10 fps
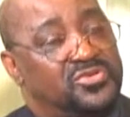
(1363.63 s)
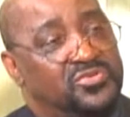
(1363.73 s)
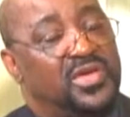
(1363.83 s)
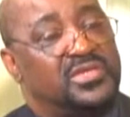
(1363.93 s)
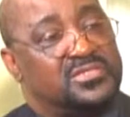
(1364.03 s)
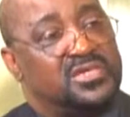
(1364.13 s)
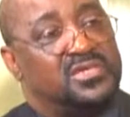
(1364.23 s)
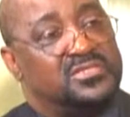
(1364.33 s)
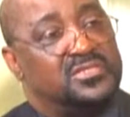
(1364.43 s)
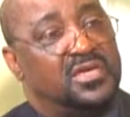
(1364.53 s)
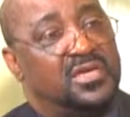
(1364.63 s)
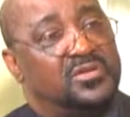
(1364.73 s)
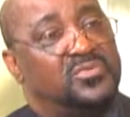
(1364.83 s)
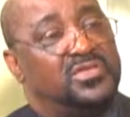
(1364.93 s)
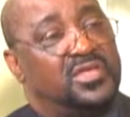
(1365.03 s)
do exist
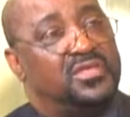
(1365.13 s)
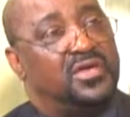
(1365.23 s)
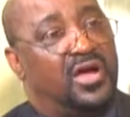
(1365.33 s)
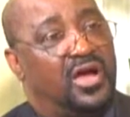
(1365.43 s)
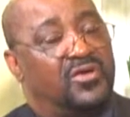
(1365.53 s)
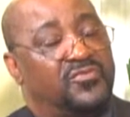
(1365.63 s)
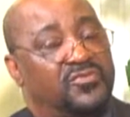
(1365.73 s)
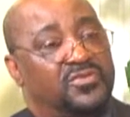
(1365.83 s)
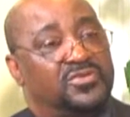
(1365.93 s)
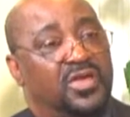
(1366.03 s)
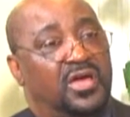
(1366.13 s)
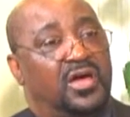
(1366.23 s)
within the Hartford,